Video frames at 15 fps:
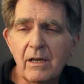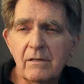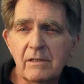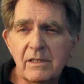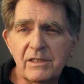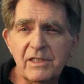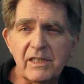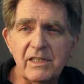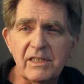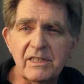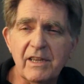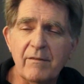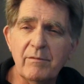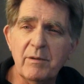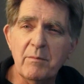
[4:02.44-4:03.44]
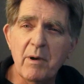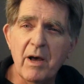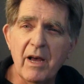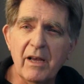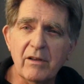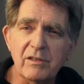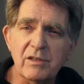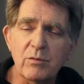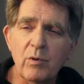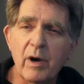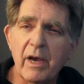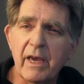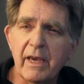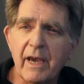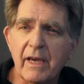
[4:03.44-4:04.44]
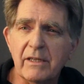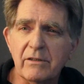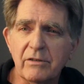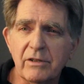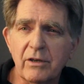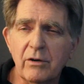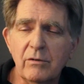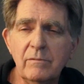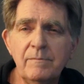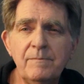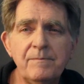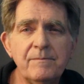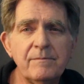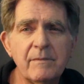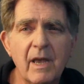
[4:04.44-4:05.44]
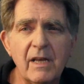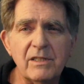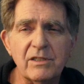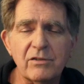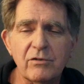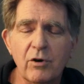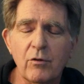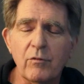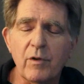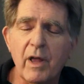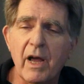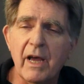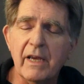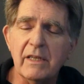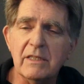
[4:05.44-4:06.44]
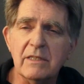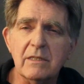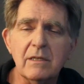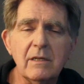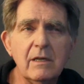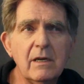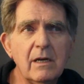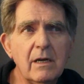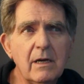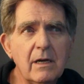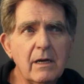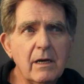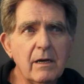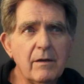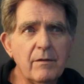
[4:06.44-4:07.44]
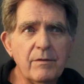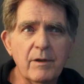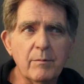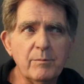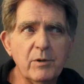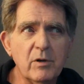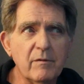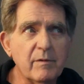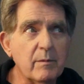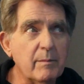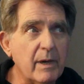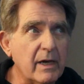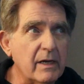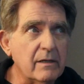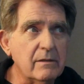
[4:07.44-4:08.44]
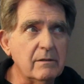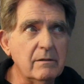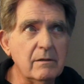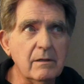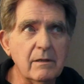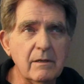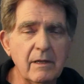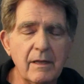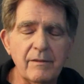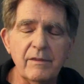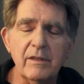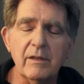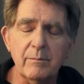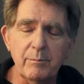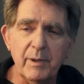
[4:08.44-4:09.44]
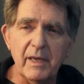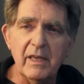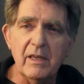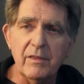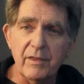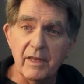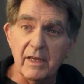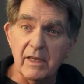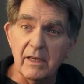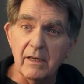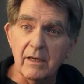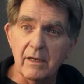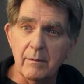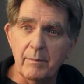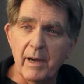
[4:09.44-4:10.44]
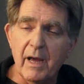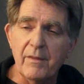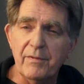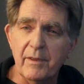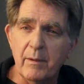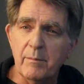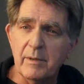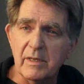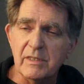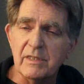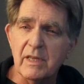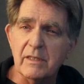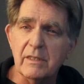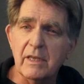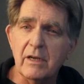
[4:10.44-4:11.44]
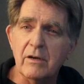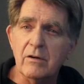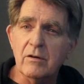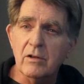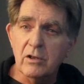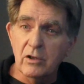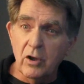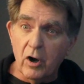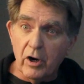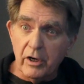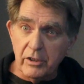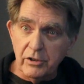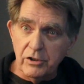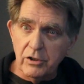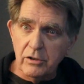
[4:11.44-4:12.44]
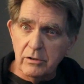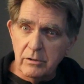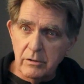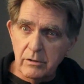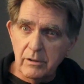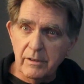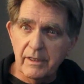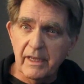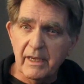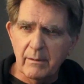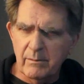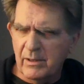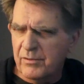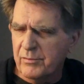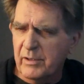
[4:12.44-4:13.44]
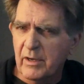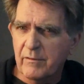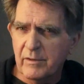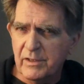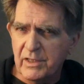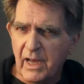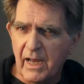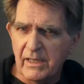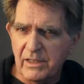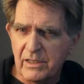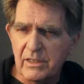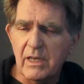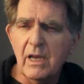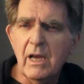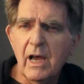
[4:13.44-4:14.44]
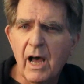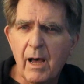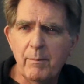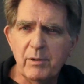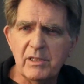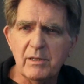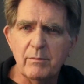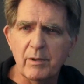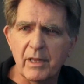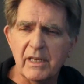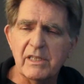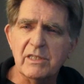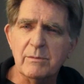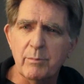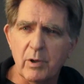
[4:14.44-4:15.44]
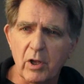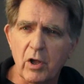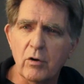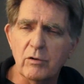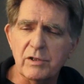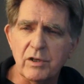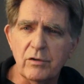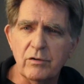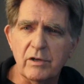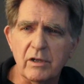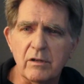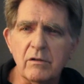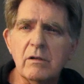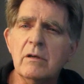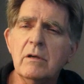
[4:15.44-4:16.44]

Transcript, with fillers: you know, sixty, seventy miles away, I don't know, as the crow flies. They're beautifully made, and the big thing about them is that they're large. They come in three different sizes. I'll put some links below so you can